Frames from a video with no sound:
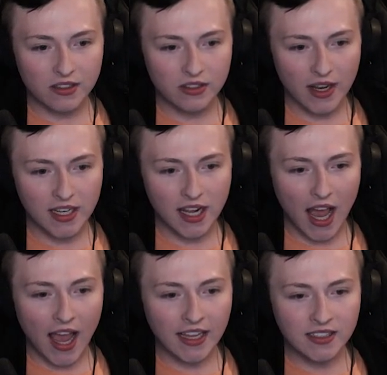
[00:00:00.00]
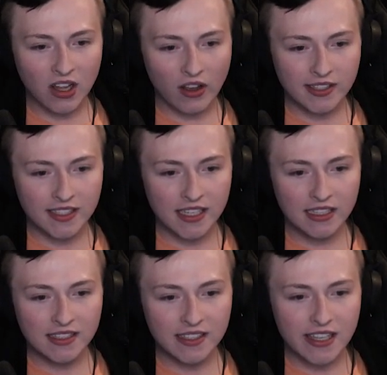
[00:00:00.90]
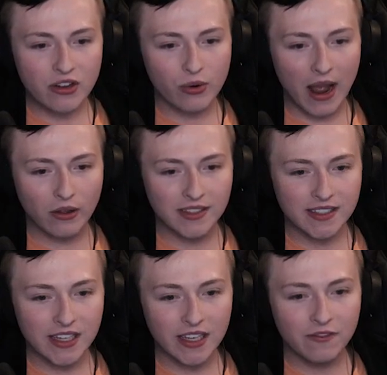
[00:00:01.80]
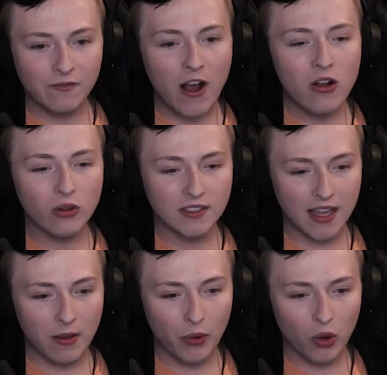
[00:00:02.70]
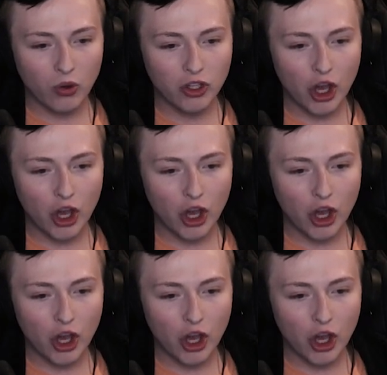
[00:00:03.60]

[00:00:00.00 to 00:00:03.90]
So I need eye stalk seed, sea crown seed, fungal sample,